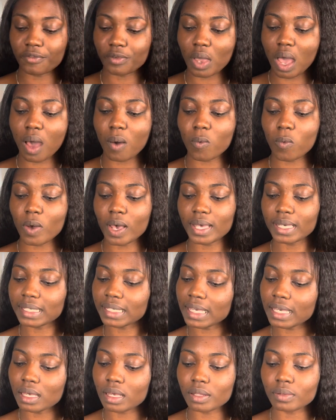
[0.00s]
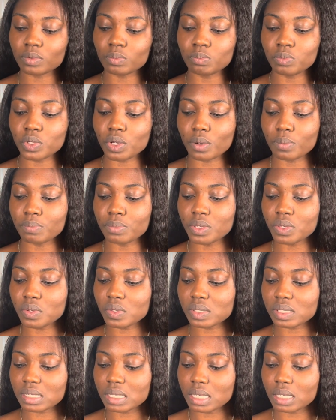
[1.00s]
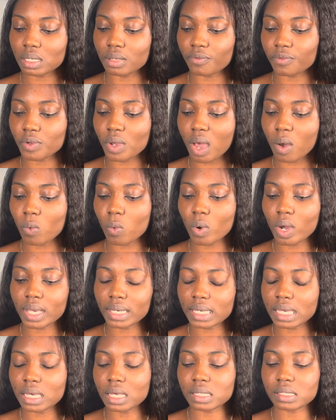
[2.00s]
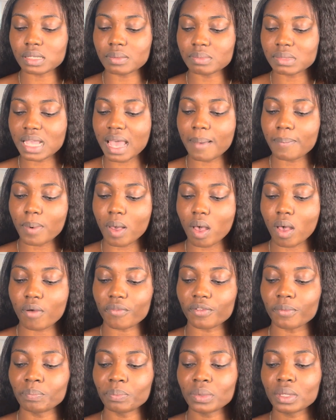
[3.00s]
you are working on your music, if you are working on some type of